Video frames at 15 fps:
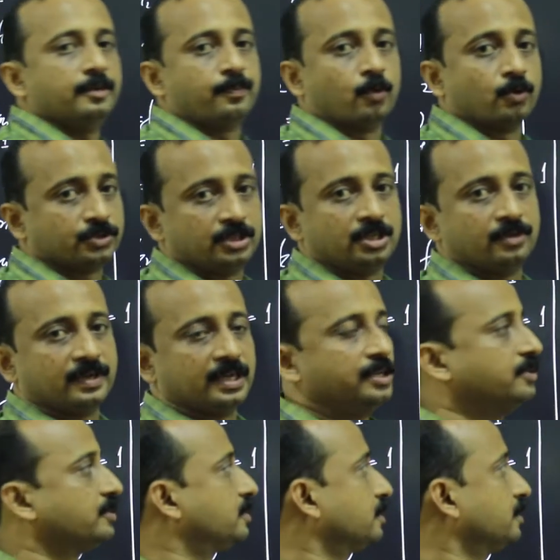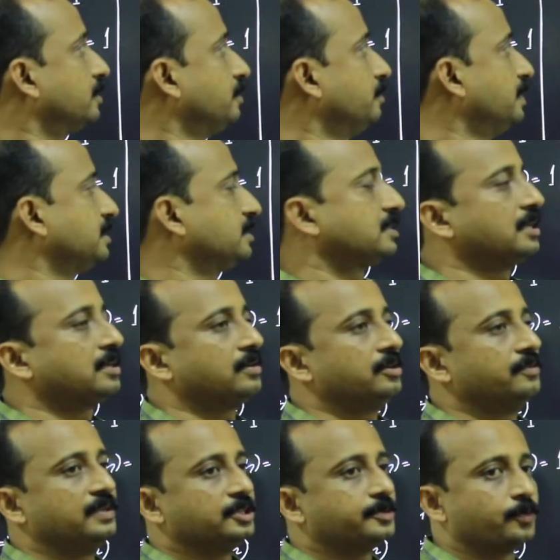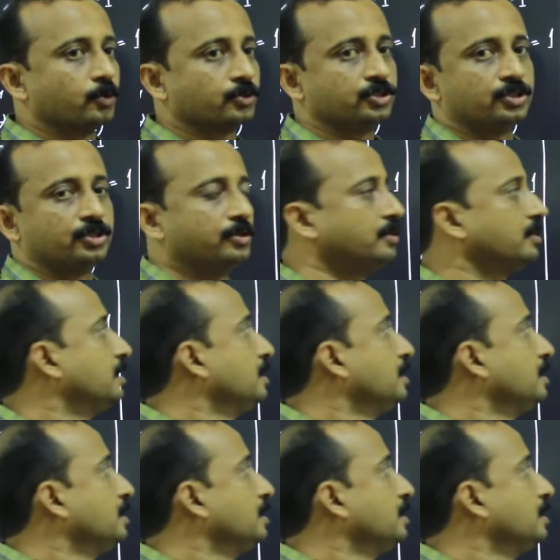positive values. Images are always positive